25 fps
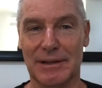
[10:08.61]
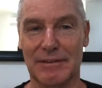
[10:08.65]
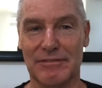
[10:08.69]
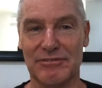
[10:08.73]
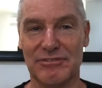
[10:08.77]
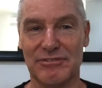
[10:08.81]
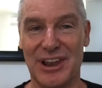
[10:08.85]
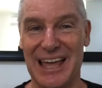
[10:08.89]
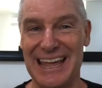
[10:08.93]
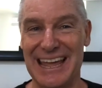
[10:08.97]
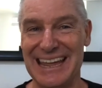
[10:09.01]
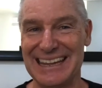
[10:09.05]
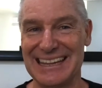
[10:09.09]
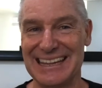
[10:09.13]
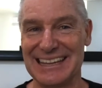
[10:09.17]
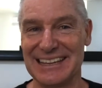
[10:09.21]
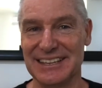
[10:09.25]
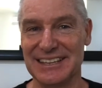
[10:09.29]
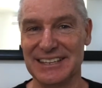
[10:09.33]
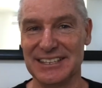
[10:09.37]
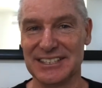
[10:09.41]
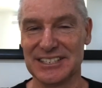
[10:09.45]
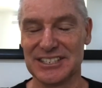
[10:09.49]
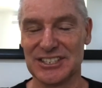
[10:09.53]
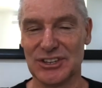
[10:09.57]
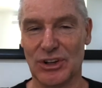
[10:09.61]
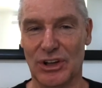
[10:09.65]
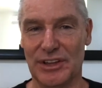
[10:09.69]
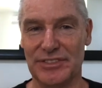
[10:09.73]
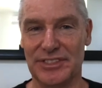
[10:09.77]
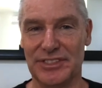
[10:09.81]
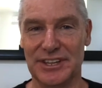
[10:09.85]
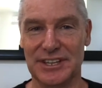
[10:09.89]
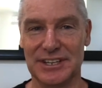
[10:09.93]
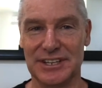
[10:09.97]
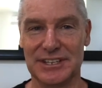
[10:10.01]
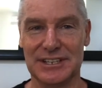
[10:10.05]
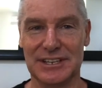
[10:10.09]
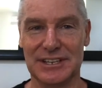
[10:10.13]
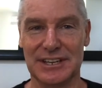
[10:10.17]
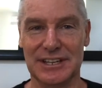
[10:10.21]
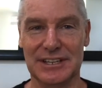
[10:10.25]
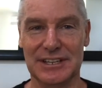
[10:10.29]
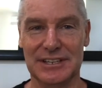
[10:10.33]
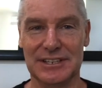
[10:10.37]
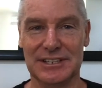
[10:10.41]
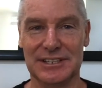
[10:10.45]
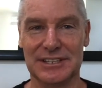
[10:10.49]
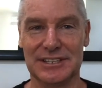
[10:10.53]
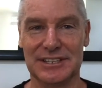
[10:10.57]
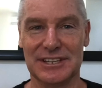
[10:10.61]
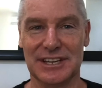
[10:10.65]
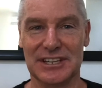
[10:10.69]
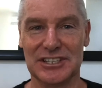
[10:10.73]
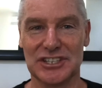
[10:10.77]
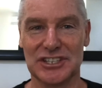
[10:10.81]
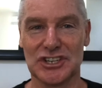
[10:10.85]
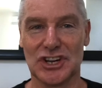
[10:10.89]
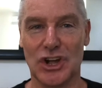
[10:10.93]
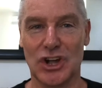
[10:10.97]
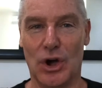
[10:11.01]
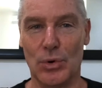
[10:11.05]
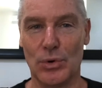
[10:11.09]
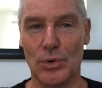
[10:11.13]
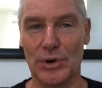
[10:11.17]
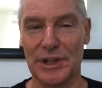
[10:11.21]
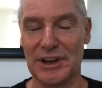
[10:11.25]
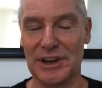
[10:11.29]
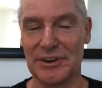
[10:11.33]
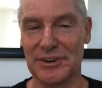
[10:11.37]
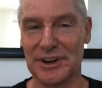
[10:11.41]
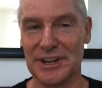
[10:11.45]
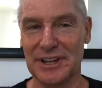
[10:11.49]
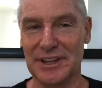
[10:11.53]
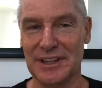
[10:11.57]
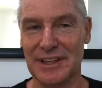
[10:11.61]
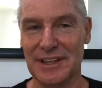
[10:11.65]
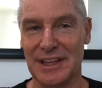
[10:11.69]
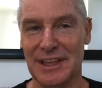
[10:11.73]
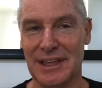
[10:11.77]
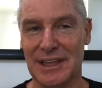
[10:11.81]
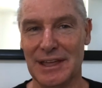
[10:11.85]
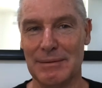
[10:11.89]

flag inside the in-touch goal area.